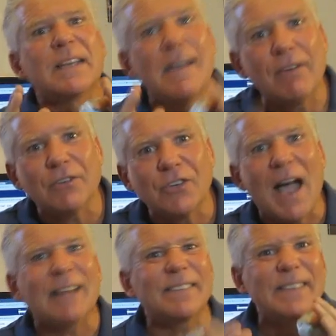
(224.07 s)
Give it a
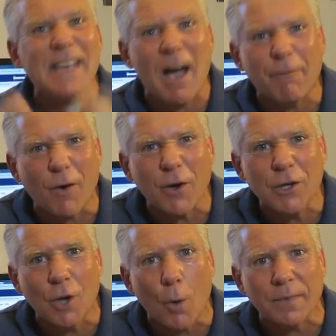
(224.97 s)
shot. See how far
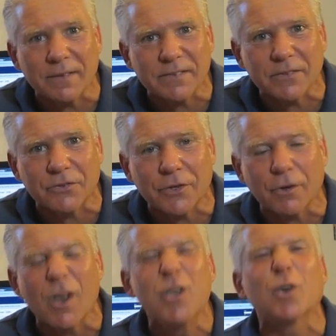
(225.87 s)
you can go with this
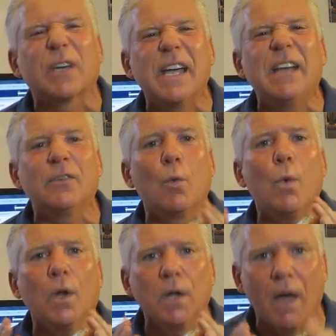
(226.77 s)
year. Your kids
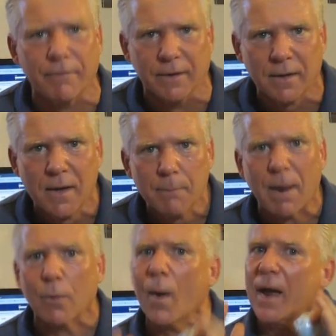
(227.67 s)
will love it.
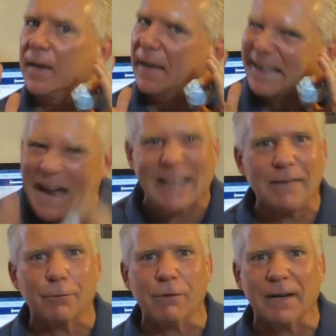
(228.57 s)
By the way, got to
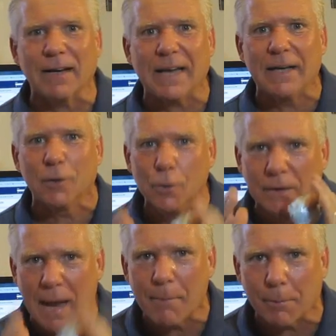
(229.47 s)
give credit again to who
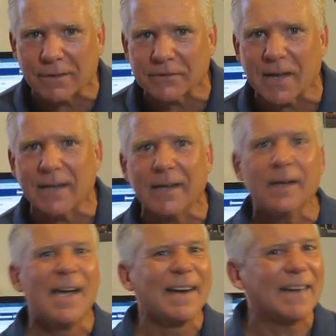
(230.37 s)
came up with this
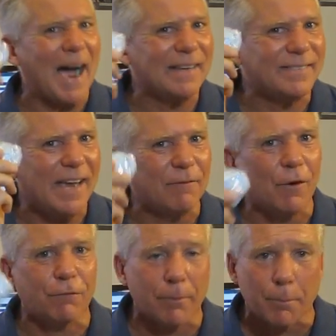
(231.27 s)
idea. Guy
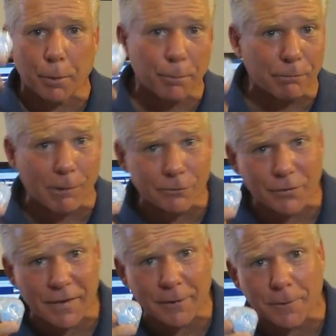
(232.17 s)
Sandville from the Purple
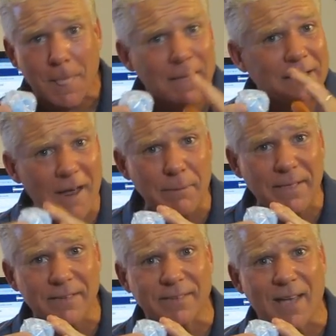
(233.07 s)
Rose Theater gave
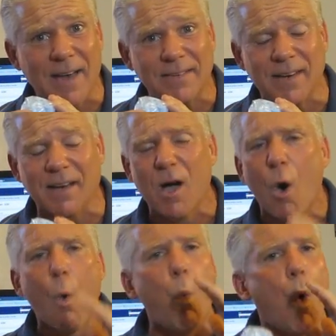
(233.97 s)
me this idea.
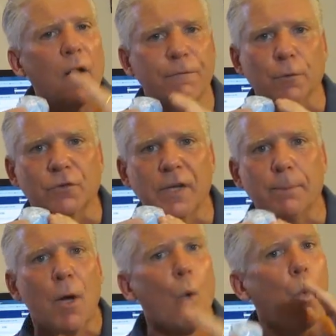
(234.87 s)
Wonderful
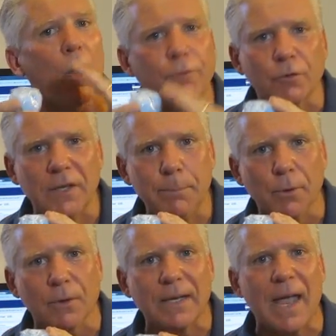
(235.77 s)
tip. Wonderful team
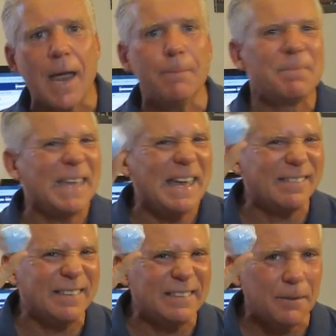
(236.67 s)
building game.
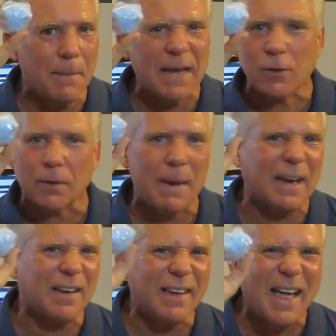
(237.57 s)
Easily to make. You can
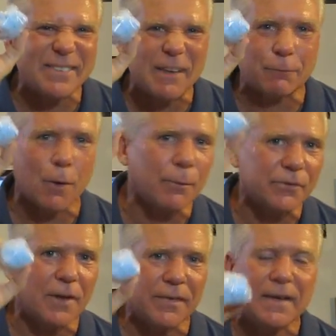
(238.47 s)
make a class set for
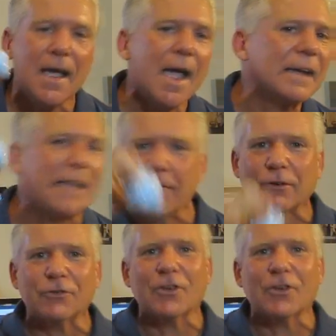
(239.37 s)
almost nothing. Give it a